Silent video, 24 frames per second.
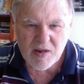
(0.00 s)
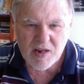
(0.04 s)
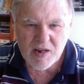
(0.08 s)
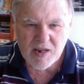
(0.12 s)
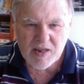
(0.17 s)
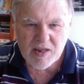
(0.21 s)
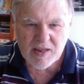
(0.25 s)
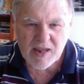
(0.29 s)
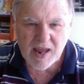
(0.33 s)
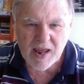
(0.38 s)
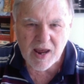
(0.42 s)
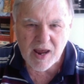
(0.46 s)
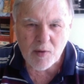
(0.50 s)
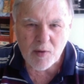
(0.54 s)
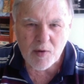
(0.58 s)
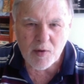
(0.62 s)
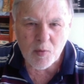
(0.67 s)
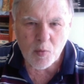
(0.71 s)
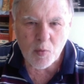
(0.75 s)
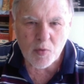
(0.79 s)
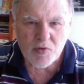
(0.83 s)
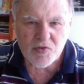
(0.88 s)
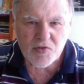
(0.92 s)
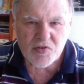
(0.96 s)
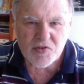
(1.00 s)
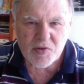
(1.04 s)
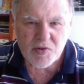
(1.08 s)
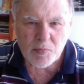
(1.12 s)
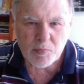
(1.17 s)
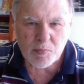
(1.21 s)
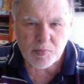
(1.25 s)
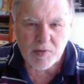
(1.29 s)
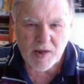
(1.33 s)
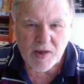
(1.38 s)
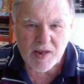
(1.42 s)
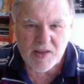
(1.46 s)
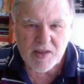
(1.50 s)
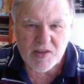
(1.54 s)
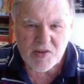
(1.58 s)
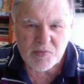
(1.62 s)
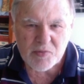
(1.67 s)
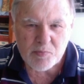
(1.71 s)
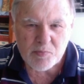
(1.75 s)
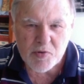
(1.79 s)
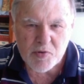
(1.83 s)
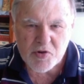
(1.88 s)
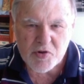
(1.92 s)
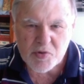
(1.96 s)
Now he wants to play this
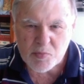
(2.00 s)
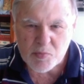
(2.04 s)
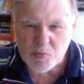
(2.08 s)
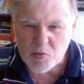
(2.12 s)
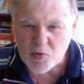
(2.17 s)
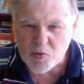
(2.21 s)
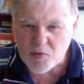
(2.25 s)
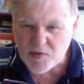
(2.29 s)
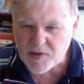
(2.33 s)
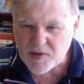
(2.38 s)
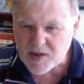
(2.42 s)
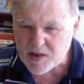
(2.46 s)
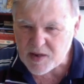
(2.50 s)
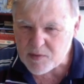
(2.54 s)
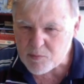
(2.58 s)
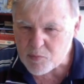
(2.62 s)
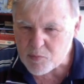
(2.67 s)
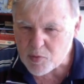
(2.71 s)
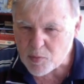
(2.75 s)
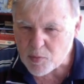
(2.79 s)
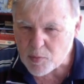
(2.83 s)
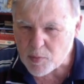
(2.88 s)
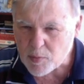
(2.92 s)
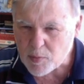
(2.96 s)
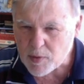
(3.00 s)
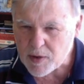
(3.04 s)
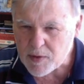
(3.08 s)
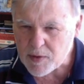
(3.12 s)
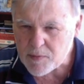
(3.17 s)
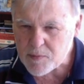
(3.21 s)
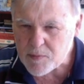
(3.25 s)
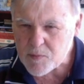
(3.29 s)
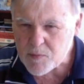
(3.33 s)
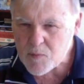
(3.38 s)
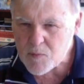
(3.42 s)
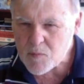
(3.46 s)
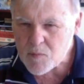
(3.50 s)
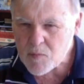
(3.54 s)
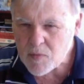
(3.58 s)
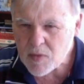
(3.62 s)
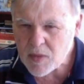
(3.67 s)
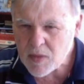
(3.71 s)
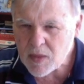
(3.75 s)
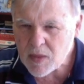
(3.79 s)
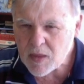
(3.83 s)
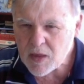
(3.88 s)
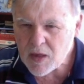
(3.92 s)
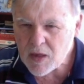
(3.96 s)
bishop move again, probably.
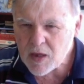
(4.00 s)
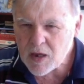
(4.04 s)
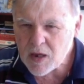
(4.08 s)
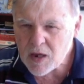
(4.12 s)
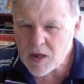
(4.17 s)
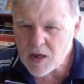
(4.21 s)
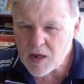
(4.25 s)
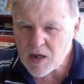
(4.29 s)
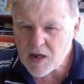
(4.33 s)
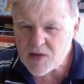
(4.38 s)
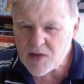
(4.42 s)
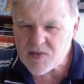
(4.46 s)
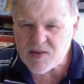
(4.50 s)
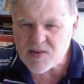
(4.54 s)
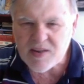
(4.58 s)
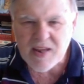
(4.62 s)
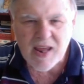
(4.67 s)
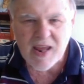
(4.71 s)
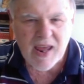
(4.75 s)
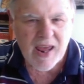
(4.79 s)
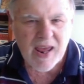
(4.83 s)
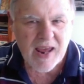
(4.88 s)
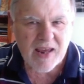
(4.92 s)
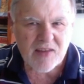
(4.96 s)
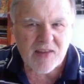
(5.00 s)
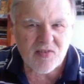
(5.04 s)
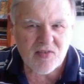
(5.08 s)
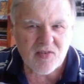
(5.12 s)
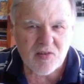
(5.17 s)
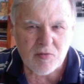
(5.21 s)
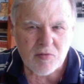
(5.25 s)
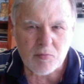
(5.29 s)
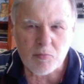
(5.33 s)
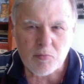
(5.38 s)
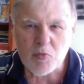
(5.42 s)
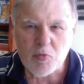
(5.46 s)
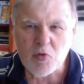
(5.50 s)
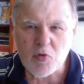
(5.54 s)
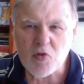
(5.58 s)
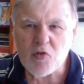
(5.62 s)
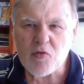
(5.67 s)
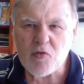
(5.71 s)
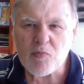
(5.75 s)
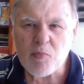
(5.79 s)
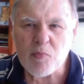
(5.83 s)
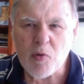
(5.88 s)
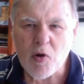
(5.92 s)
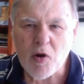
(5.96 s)
It's an excellent
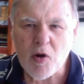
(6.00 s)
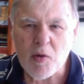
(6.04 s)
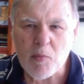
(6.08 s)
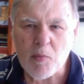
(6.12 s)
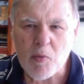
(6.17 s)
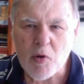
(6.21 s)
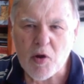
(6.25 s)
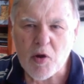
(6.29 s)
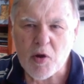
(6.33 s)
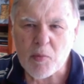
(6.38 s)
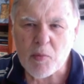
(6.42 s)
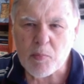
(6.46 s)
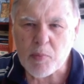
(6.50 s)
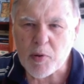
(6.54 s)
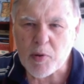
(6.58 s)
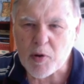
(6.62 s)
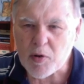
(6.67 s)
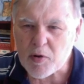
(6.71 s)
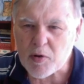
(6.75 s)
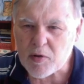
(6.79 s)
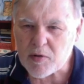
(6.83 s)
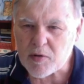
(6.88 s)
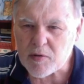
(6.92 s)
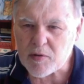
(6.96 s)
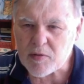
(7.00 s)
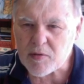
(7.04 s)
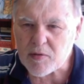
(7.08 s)
move by my opponent.